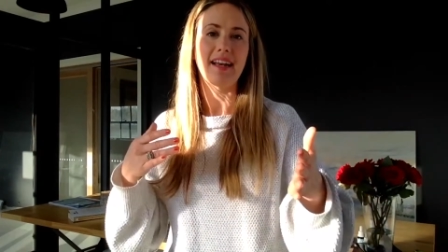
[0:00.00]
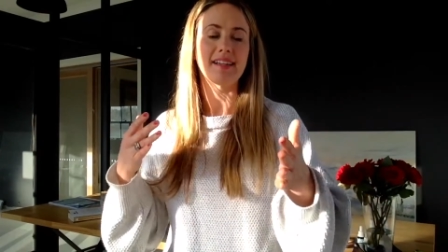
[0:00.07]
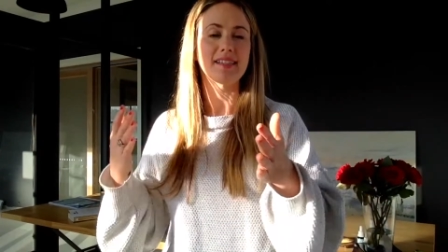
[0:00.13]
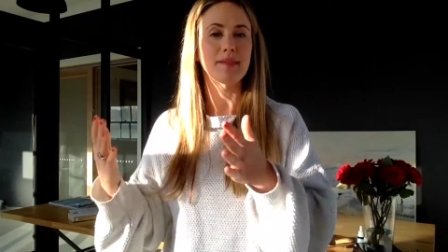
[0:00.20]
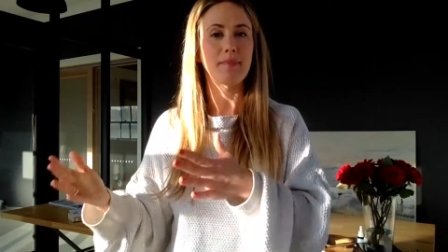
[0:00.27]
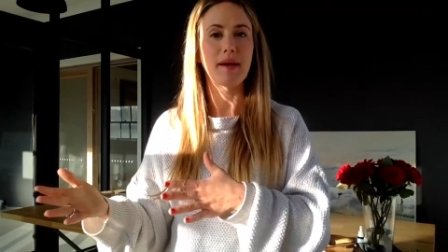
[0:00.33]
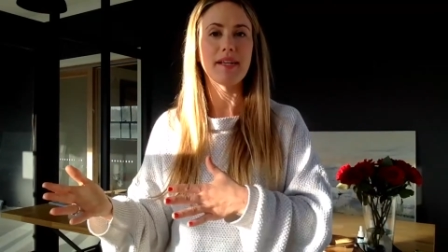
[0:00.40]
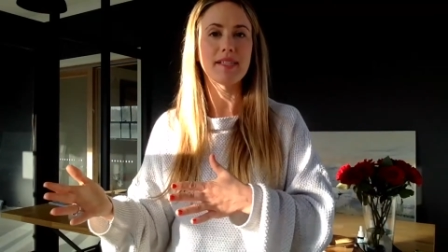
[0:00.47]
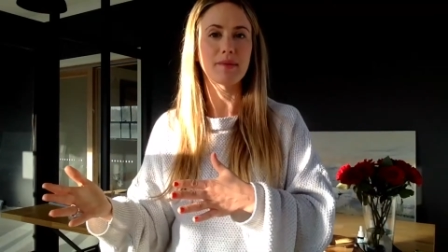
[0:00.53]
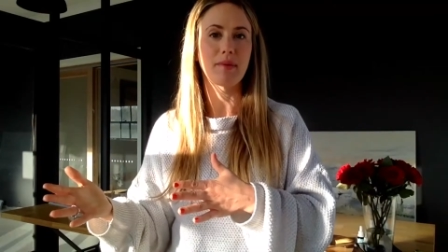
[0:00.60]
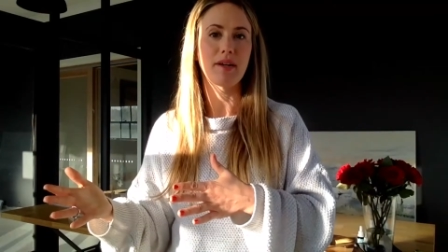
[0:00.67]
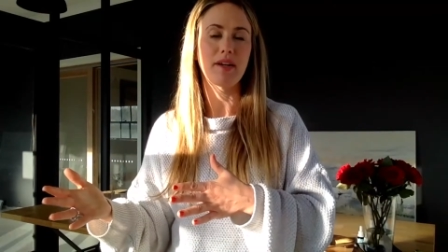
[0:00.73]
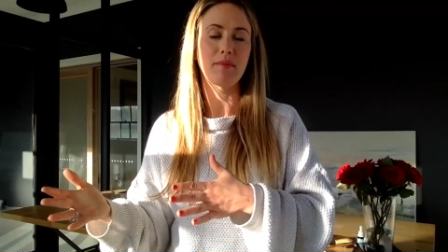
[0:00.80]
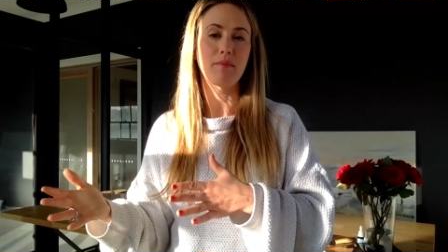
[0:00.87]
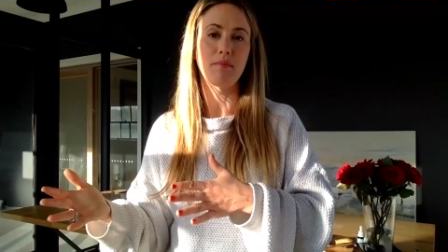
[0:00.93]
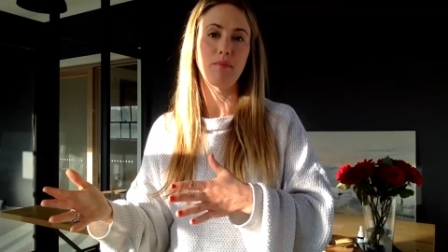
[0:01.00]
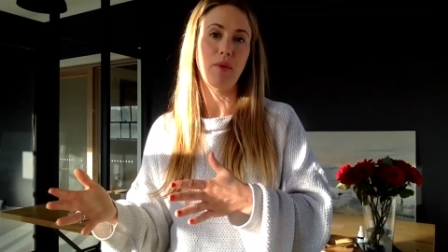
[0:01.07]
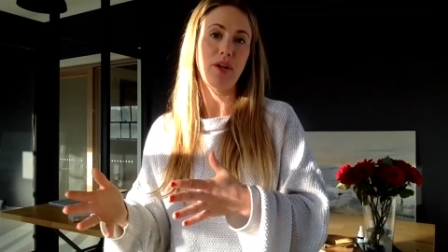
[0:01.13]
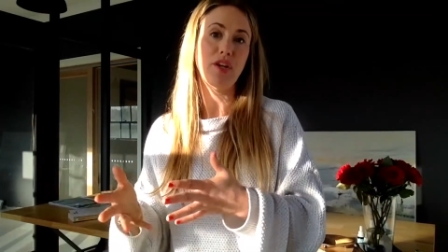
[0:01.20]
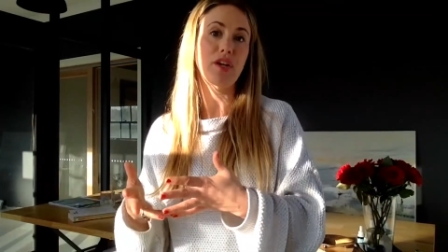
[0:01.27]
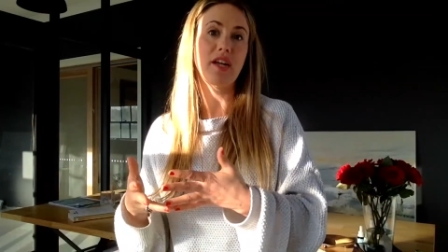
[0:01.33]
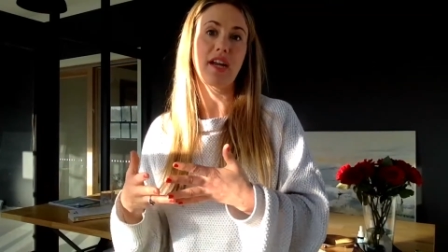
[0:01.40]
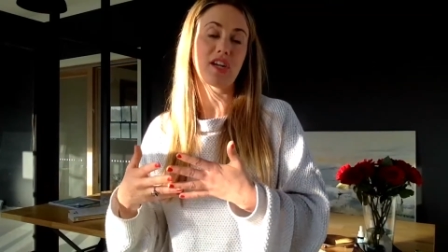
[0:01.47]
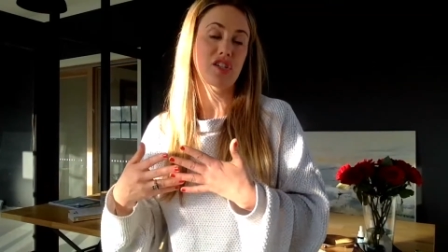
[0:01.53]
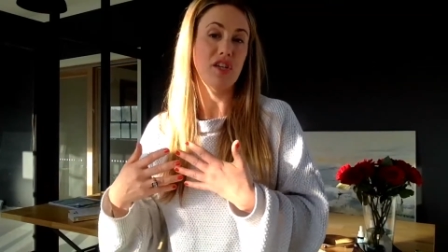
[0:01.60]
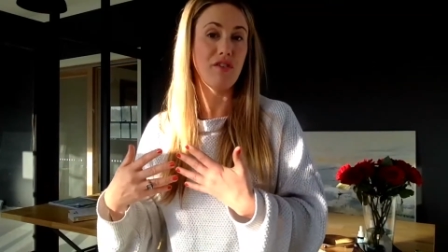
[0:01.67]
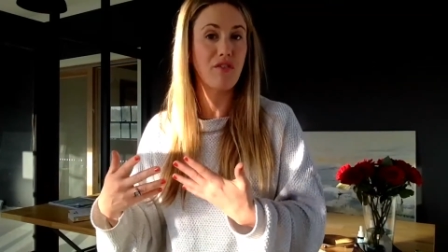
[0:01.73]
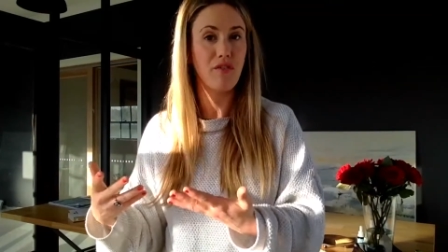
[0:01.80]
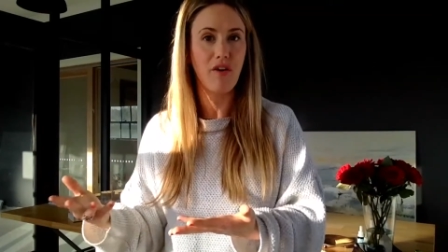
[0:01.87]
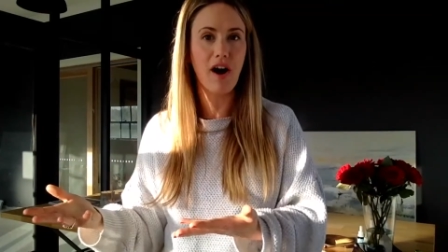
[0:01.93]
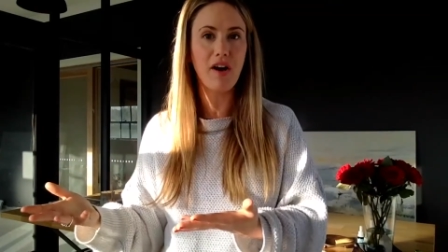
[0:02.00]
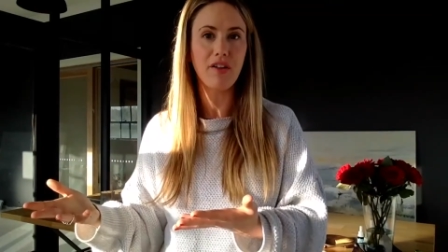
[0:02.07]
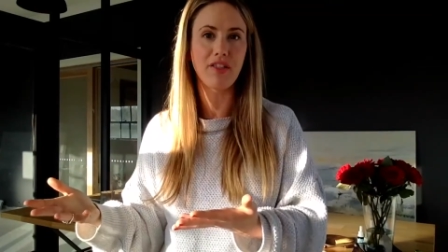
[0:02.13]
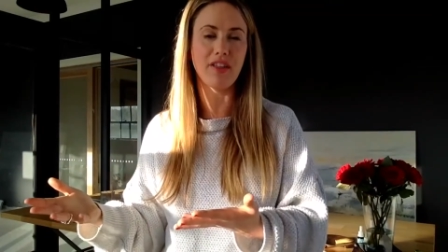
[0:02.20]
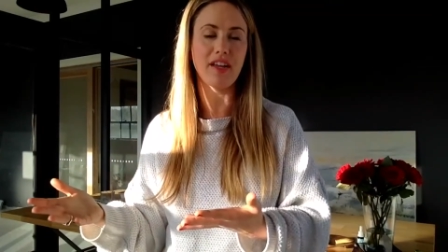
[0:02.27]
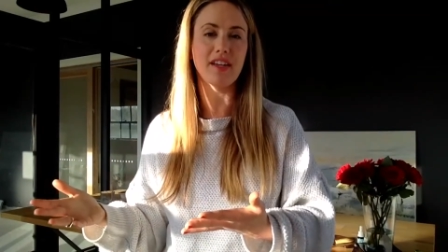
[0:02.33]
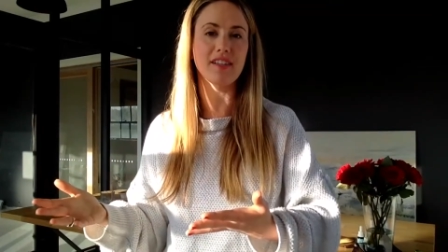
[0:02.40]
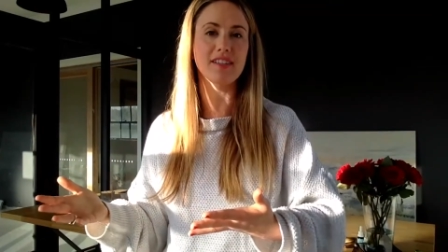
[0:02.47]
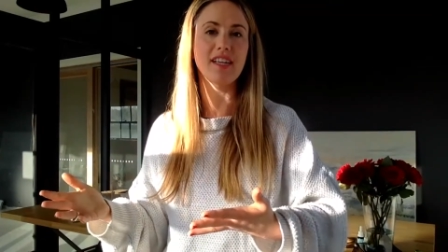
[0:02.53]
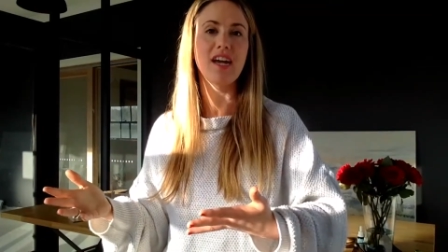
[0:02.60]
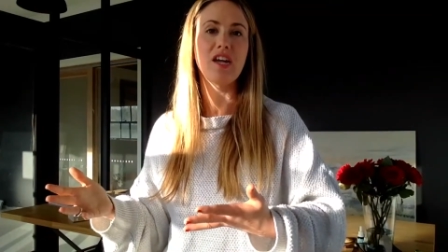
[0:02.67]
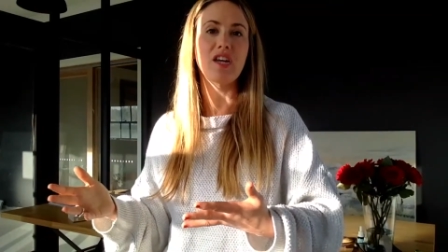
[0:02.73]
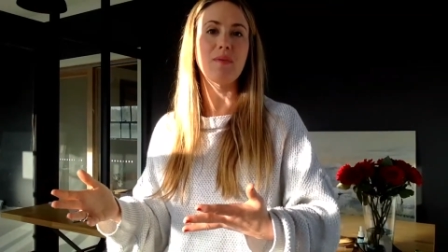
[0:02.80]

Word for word: and a space where you, where you can actually file things.